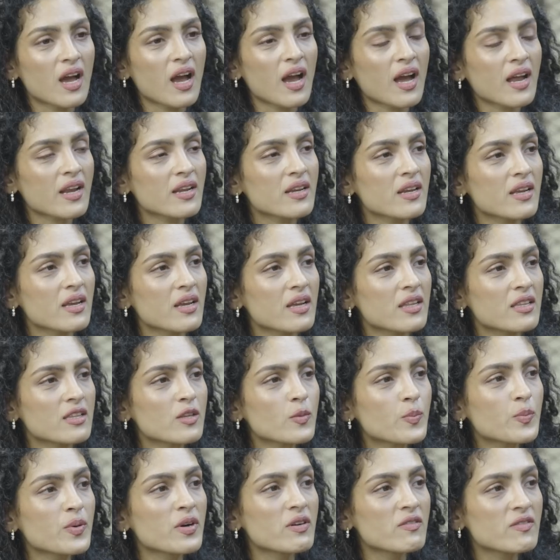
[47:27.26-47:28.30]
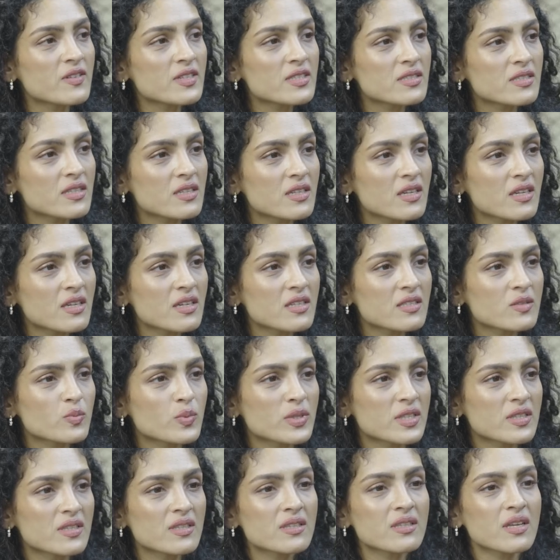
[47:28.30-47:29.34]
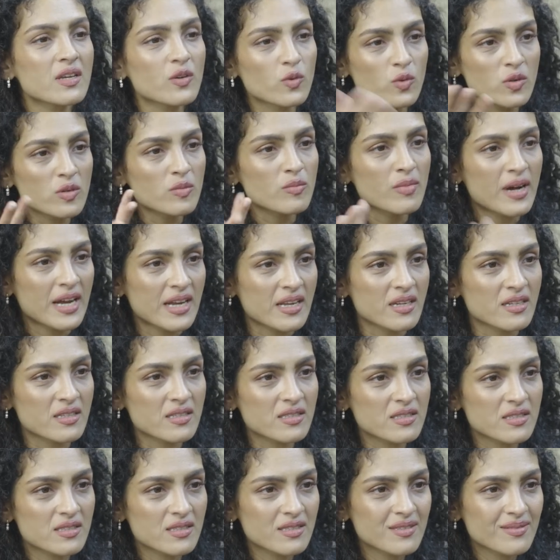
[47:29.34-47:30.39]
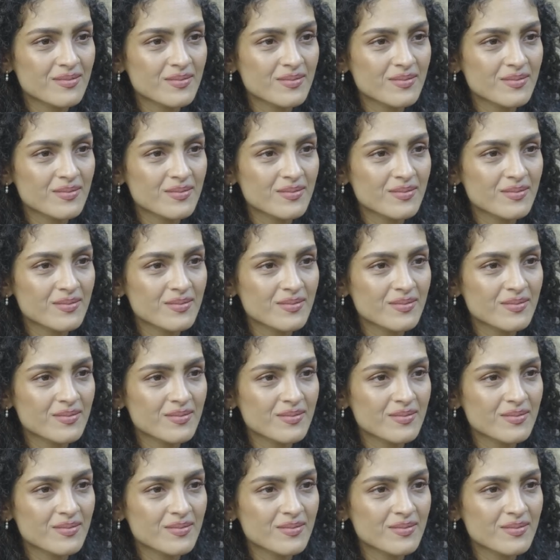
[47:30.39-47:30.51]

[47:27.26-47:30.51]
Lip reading: And the perversity is within their own minds.